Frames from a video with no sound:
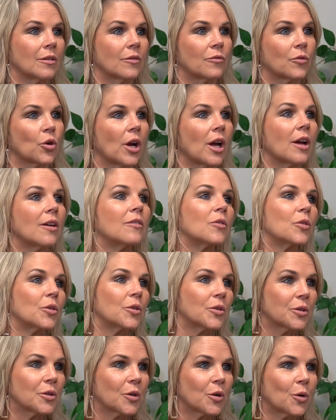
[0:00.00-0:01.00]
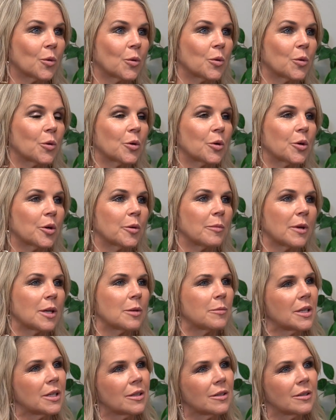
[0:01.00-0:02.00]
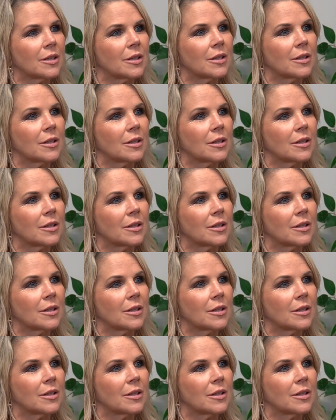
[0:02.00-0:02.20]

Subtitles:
forever, or maybe,